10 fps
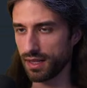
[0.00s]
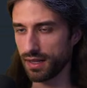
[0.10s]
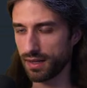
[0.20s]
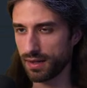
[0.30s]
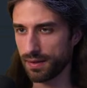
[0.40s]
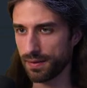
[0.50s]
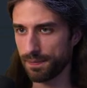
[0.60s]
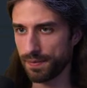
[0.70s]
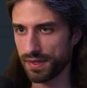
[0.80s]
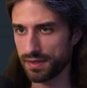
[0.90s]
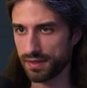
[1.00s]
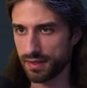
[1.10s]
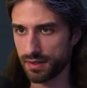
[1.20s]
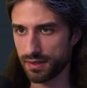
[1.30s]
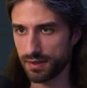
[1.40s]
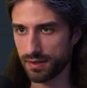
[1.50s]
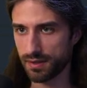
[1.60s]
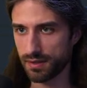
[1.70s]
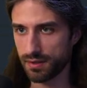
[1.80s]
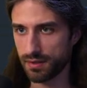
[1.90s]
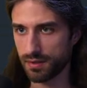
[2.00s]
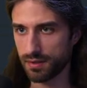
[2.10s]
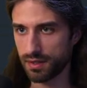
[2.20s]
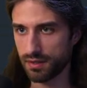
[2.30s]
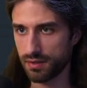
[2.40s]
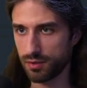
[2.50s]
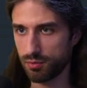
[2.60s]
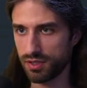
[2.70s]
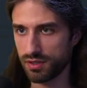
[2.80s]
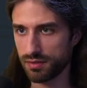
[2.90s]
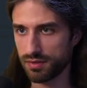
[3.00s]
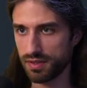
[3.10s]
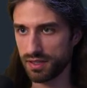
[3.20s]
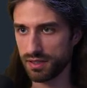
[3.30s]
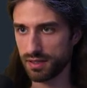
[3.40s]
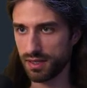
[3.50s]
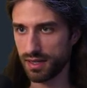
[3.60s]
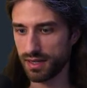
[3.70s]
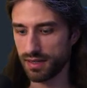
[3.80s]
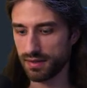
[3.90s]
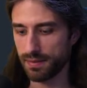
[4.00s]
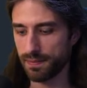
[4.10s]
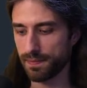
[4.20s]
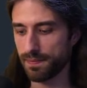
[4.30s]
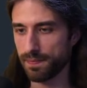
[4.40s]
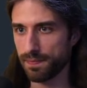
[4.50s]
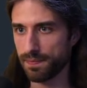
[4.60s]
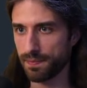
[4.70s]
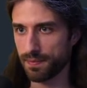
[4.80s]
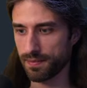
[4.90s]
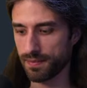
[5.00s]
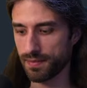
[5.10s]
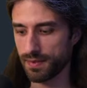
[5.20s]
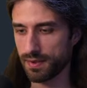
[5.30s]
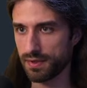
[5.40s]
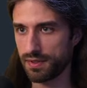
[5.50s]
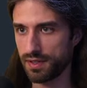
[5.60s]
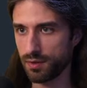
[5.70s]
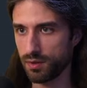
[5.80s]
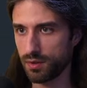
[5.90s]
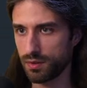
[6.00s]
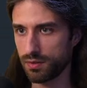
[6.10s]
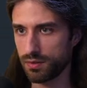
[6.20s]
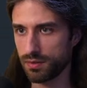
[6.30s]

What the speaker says: So it's going to be something like 0.